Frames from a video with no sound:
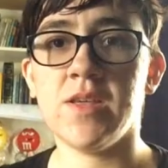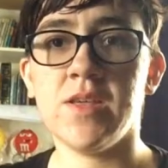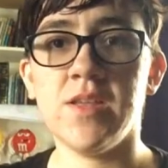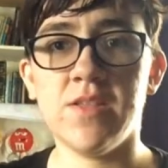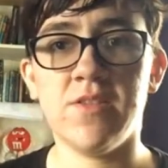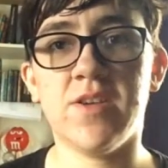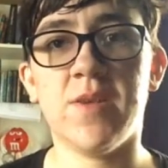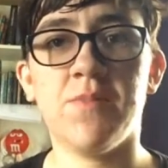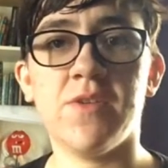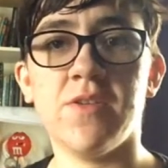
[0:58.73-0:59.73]
Each
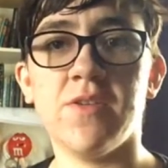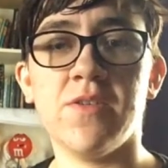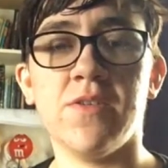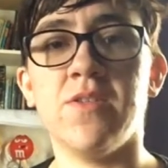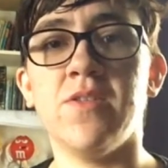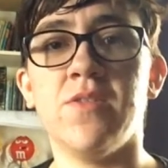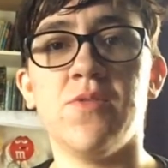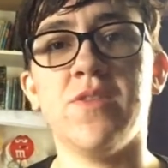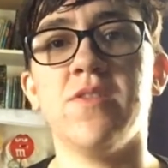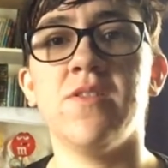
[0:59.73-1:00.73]
chapter
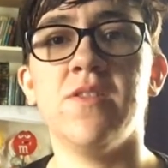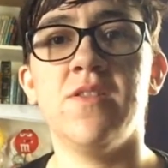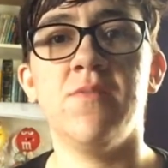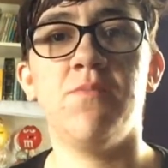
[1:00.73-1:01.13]
switches